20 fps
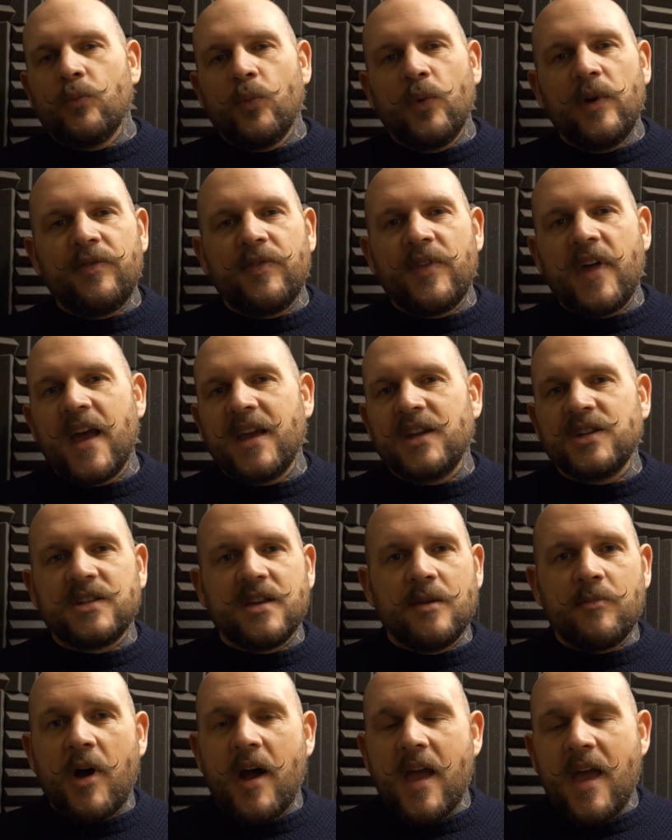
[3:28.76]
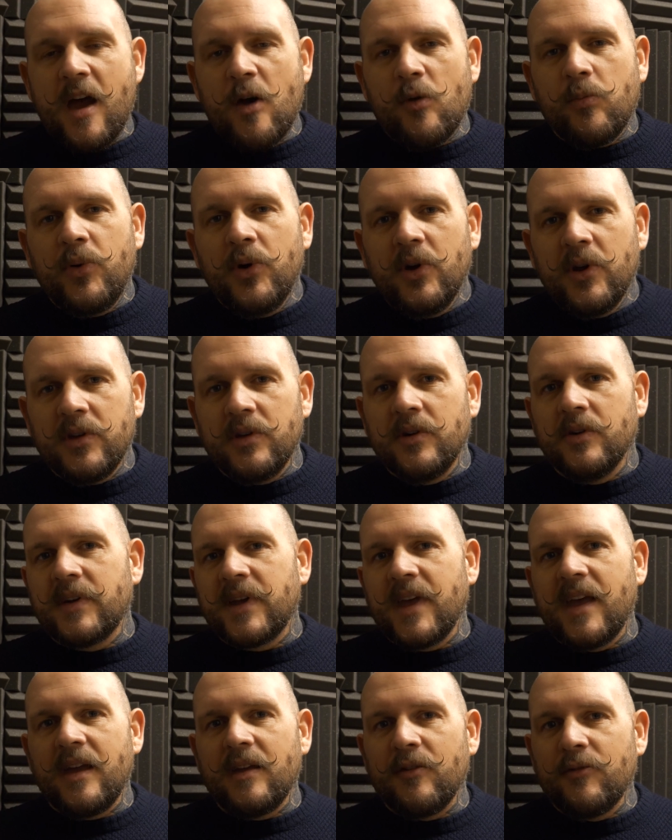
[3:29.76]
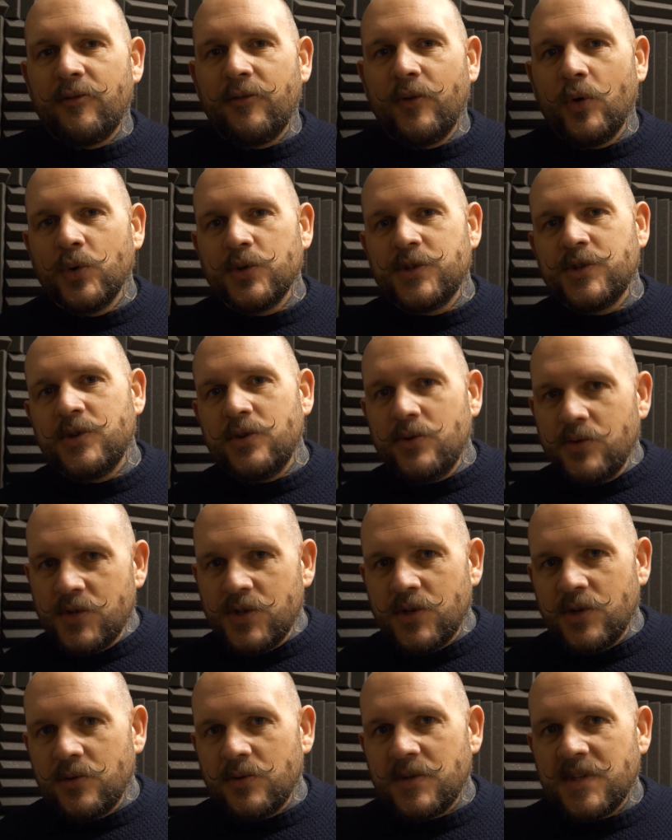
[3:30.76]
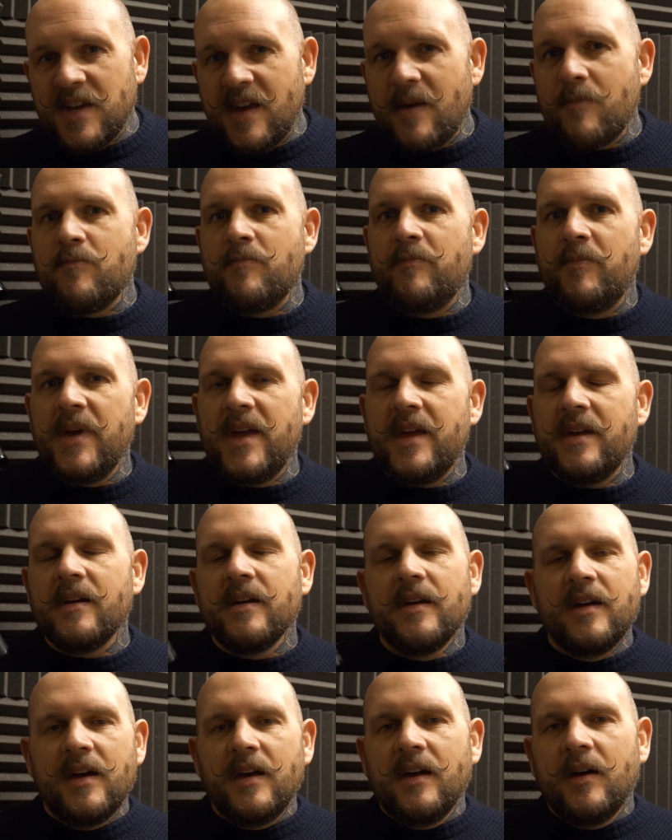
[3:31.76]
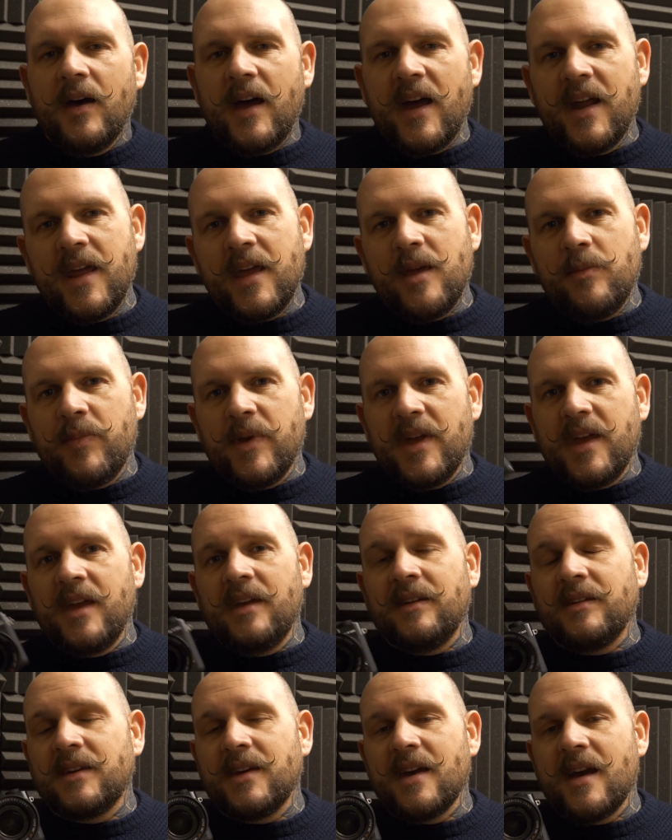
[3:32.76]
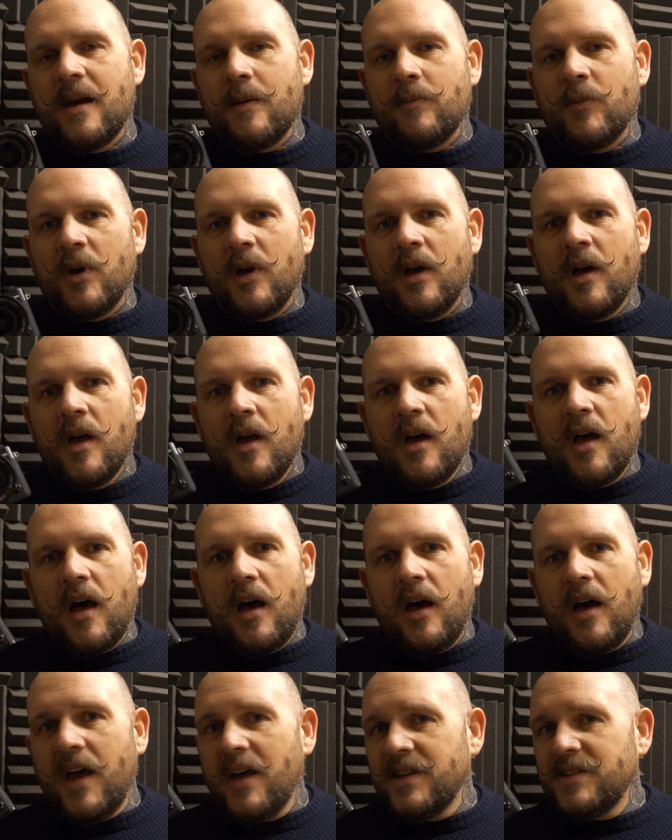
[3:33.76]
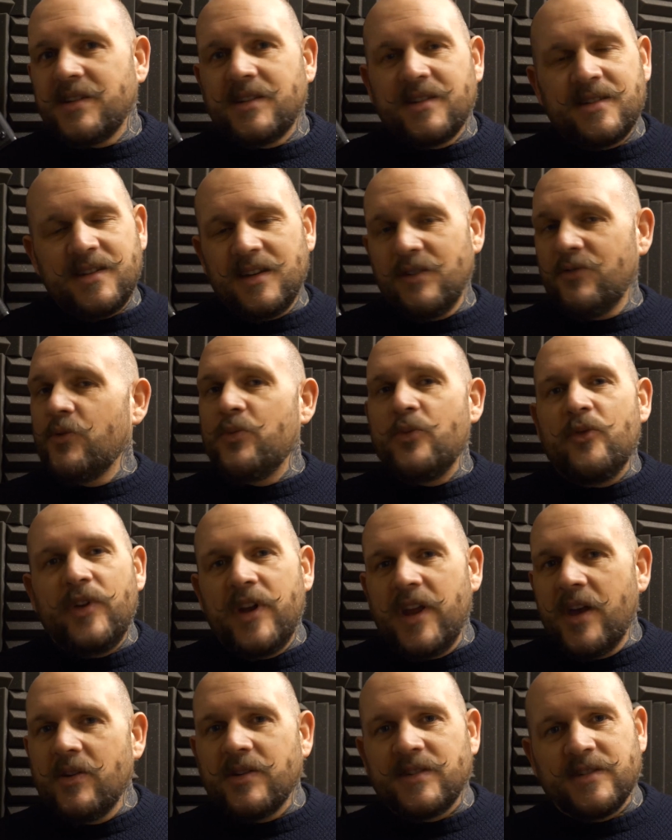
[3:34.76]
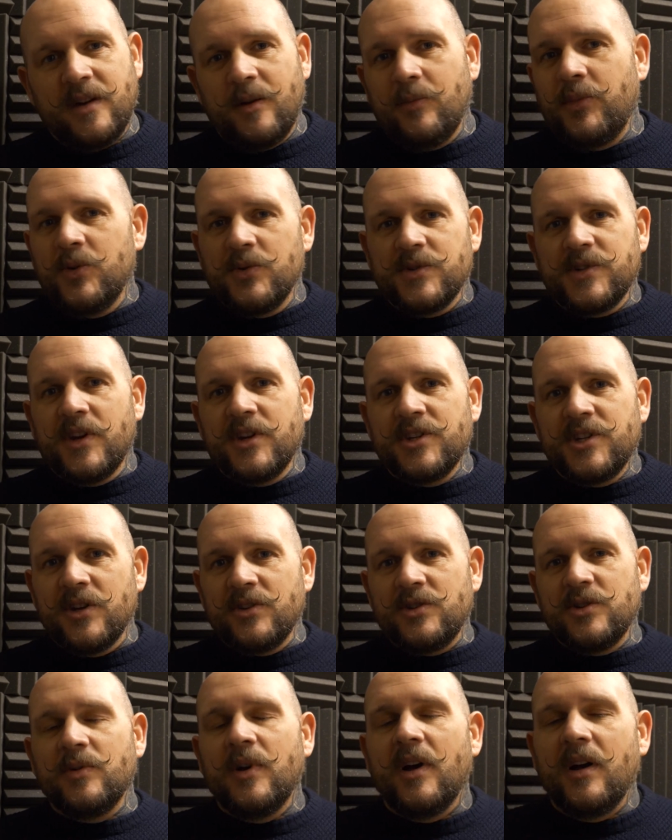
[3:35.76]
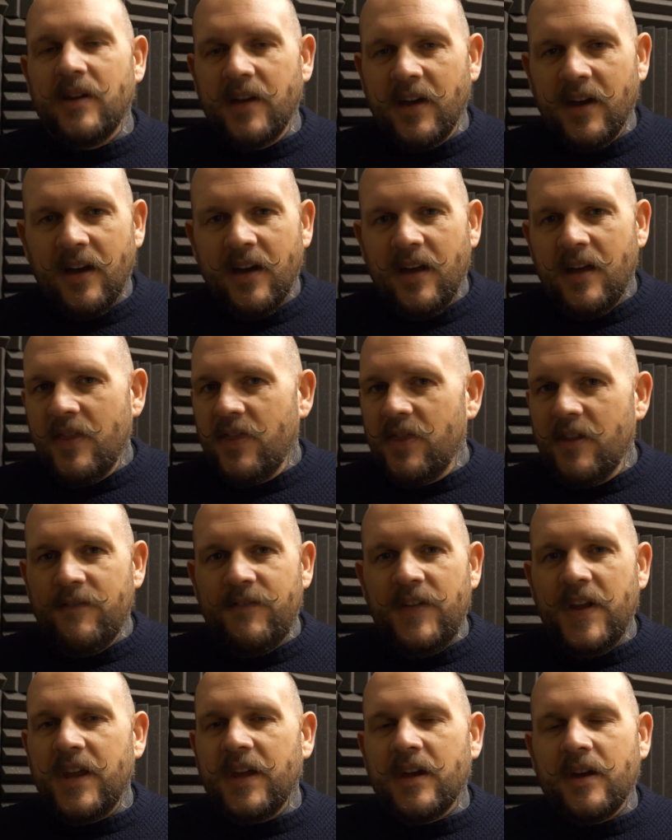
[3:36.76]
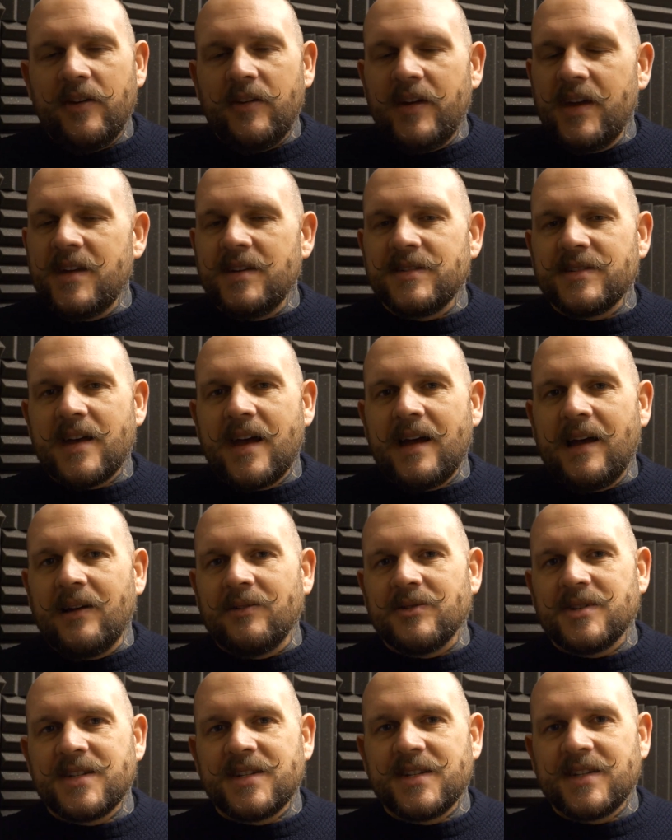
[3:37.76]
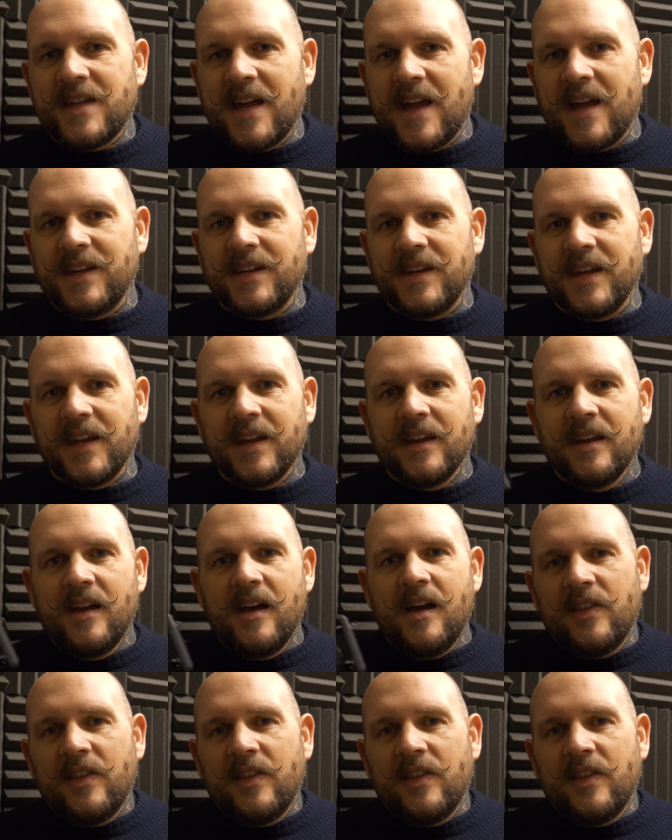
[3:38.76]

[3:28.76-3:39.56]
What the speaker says: With the HDMI output, you're getting 422 10-bit an 8-bit in camera. As you can see from the video examples that I showed you earlier, the video is outstanding.